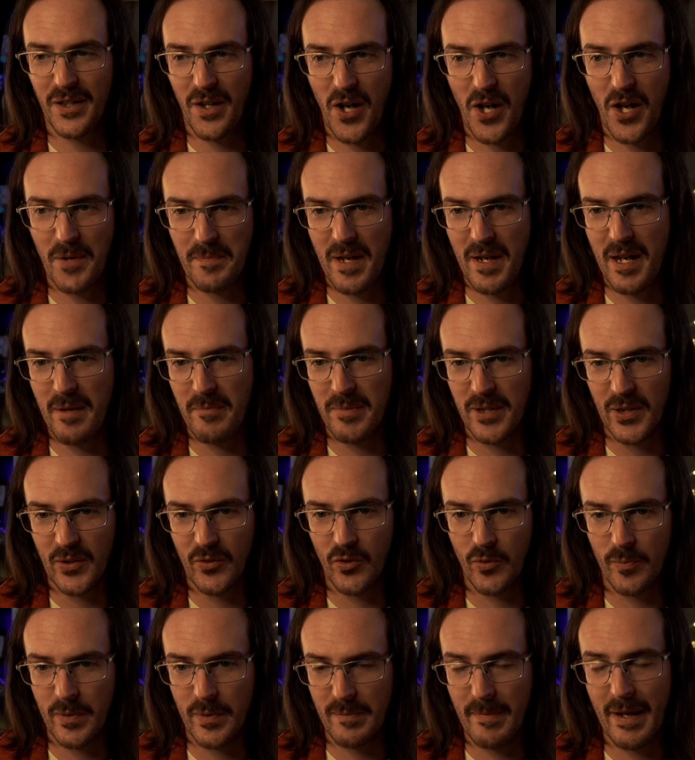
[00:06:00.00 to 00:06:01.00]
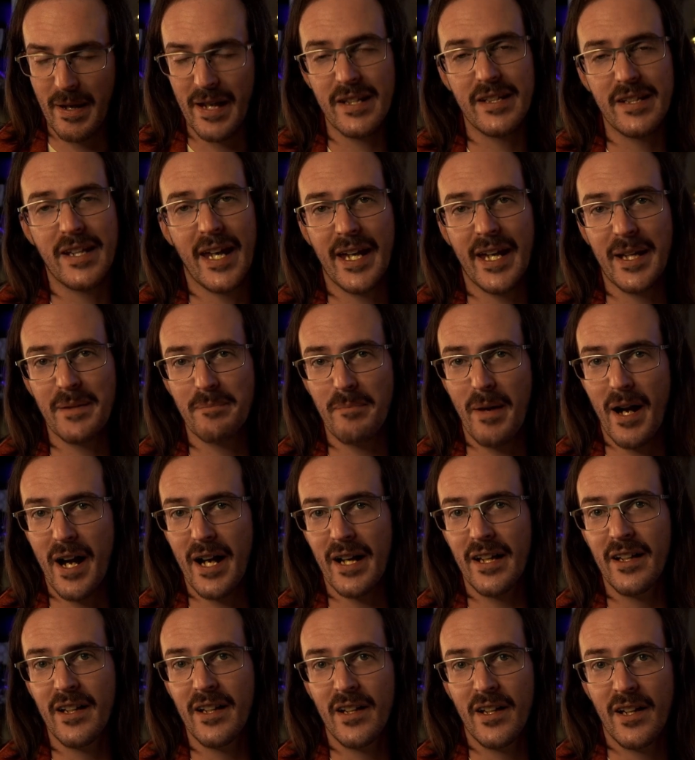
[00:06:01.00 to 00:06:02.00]
on. Maybe it will be maintained
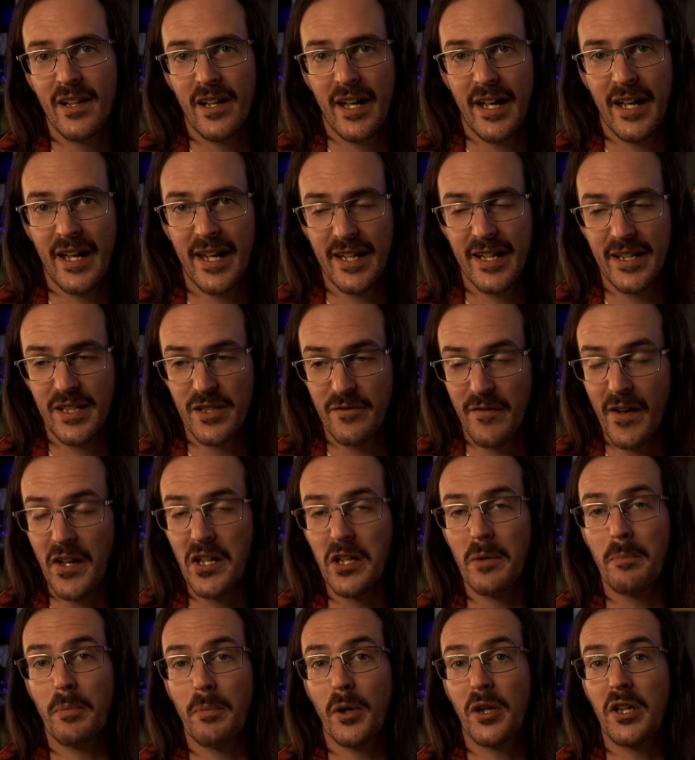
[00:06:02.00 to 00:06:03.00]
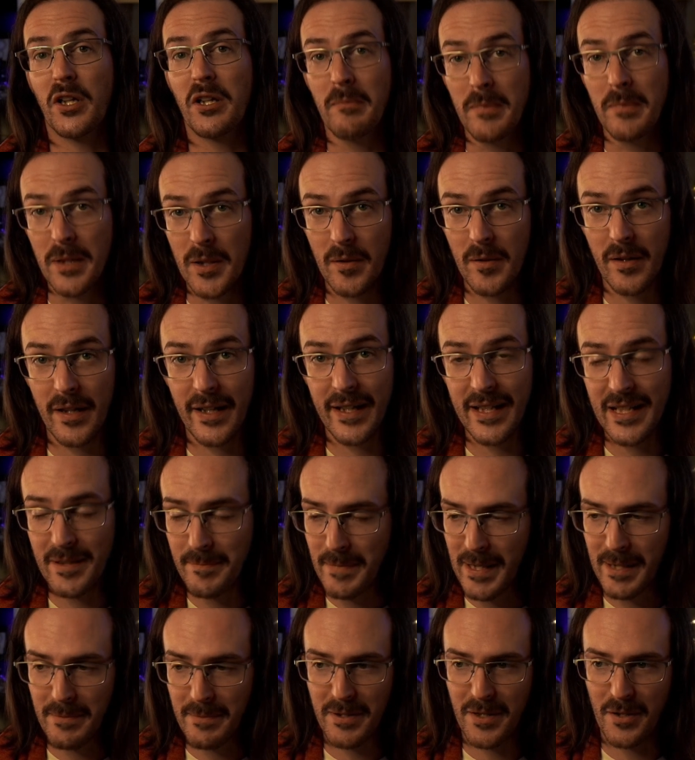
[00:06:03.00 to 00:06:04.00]
by a developer community, and
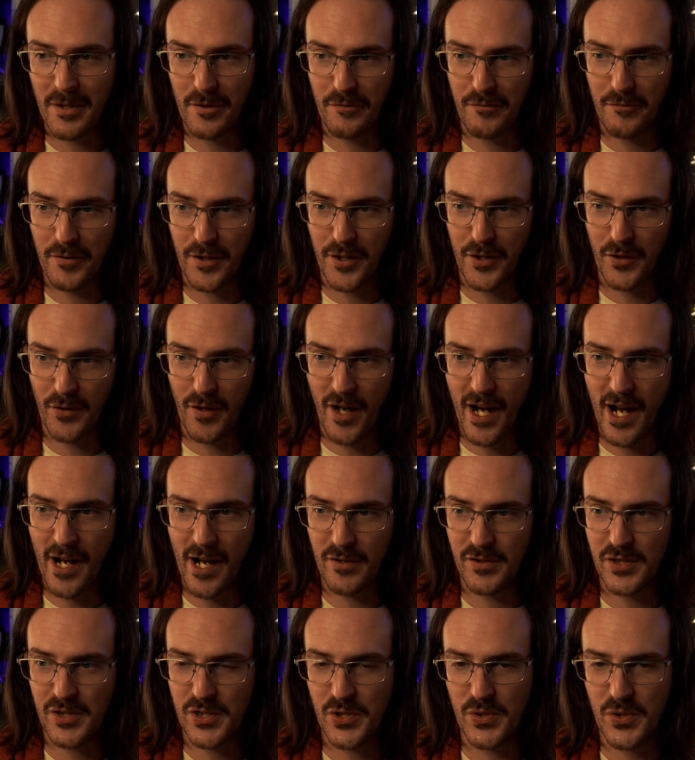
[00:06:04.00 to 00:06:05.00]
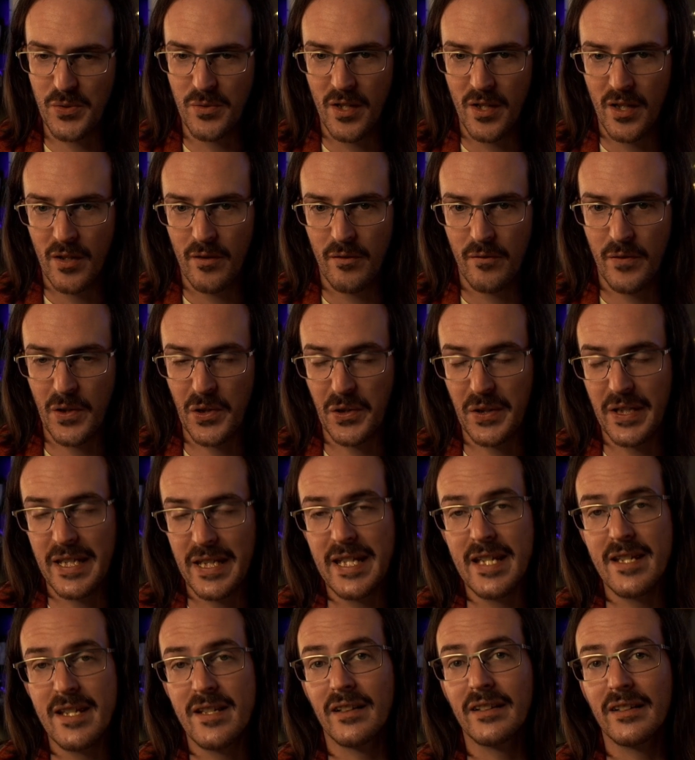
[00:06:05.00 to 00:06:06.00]
maybe they'll figure out how to very
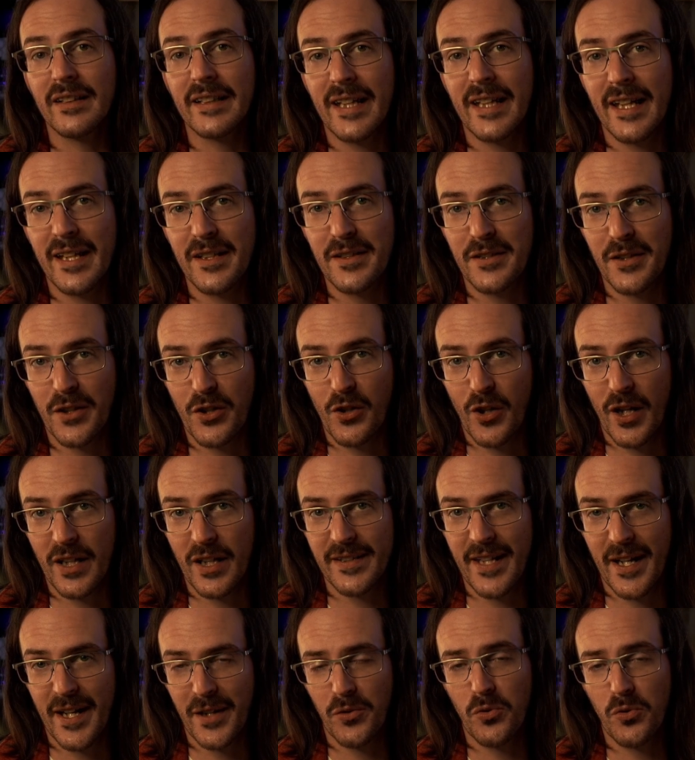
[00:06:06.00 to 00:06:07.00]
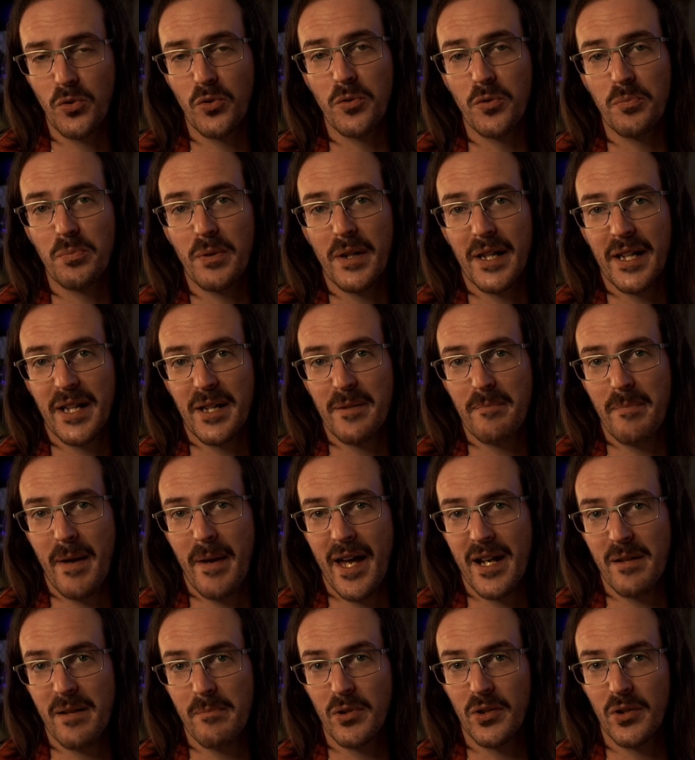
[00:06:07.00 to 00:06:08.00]
easily integrate that Google Play
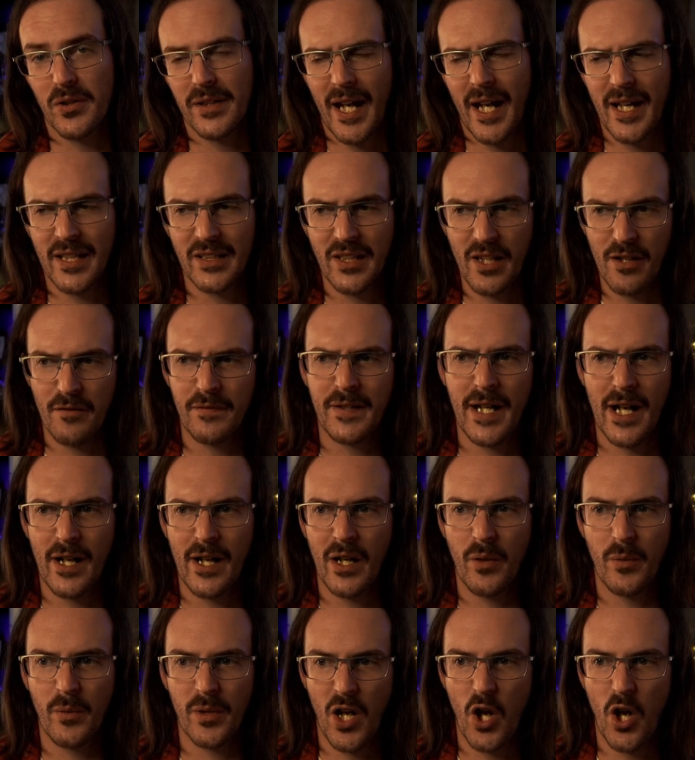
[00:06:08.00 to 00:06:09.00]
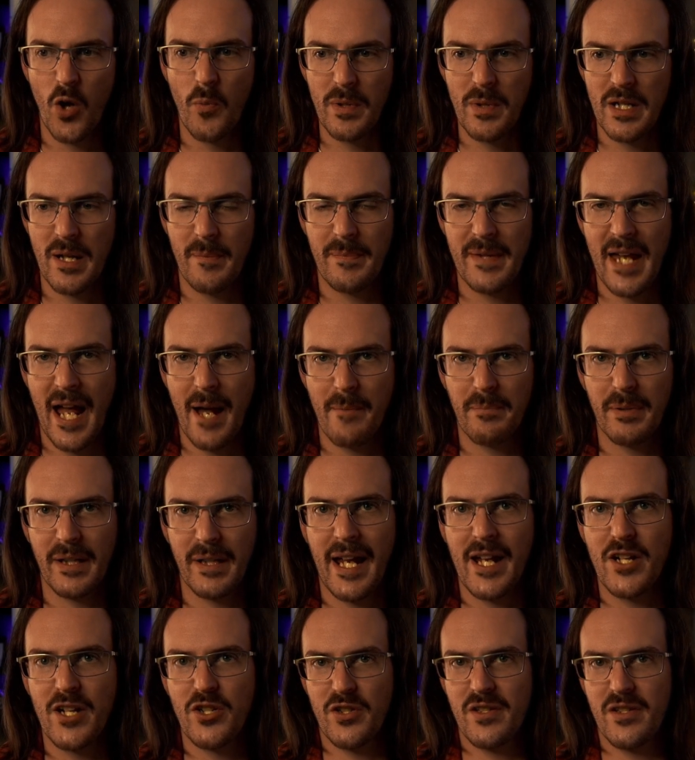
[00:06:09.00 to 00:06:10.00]
compatibility. I loved how it would open up the
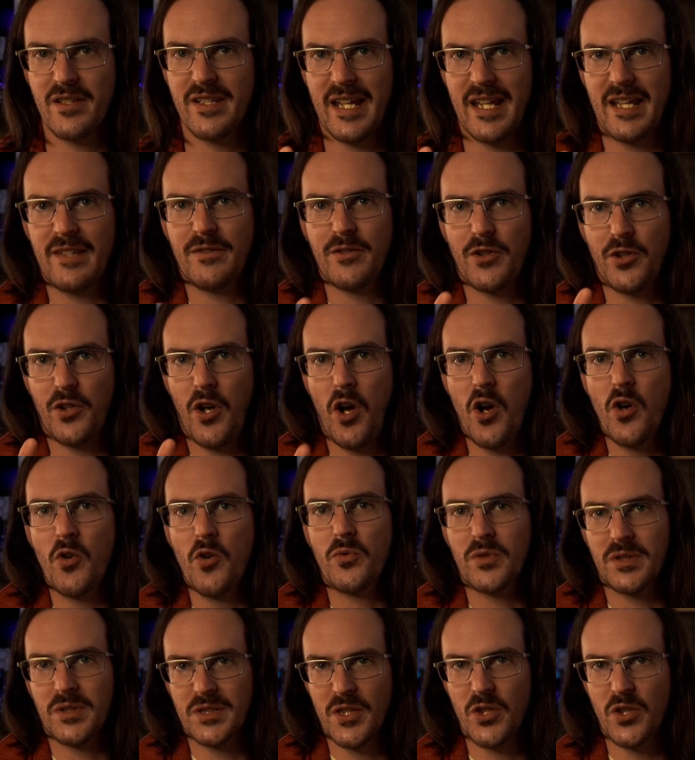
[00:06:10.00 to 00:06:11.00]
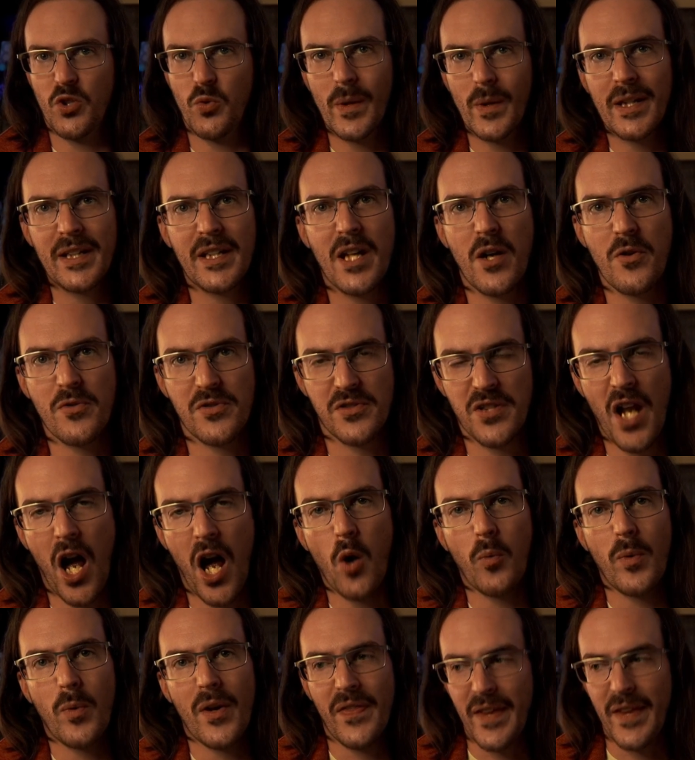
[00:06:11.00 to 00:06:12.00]
applications in their own little windows,
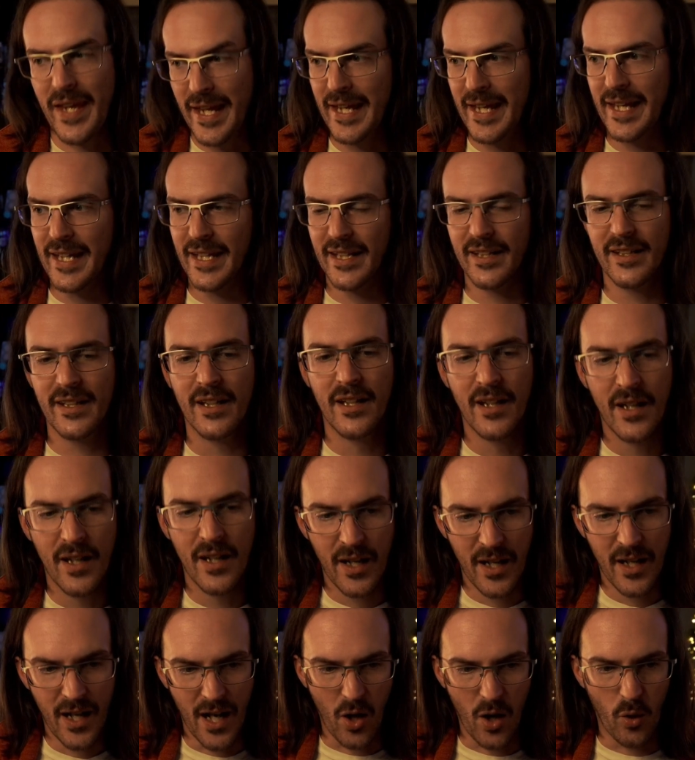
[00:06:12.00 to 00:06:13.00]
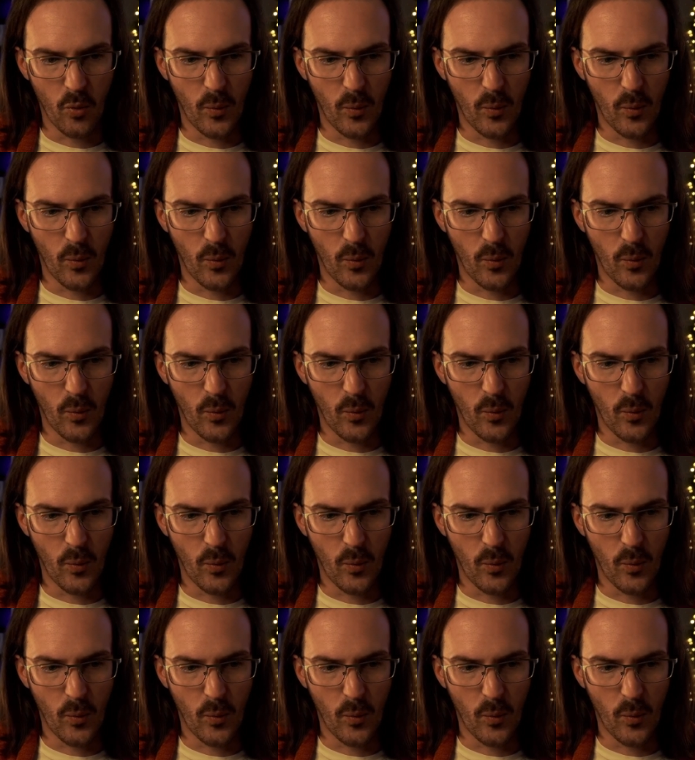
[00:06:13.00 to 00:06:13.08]
not within a